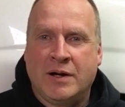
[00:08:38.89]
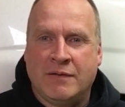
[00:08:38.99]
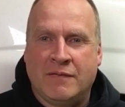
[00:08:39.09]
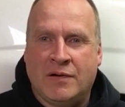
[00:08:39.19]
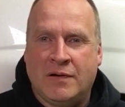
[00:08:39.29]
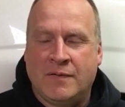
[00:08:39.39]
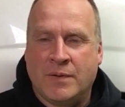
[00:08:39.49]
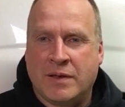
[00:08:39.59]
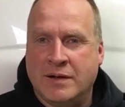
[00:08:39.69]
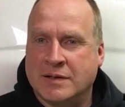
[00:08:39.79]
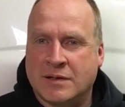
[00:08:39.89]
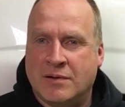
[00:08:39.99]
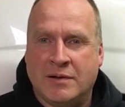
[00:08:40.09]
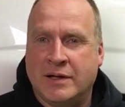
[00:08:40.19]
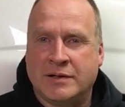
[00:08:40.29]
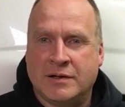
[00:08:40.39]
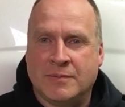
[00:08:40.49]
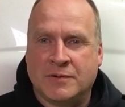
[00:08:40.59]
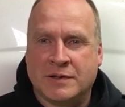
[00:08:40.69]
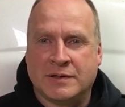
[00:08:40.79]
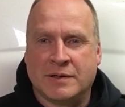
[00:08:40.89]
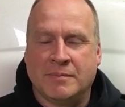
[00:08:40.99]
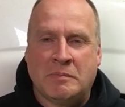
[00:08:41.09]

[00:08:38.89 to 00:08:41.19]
involved with installing a turbo system,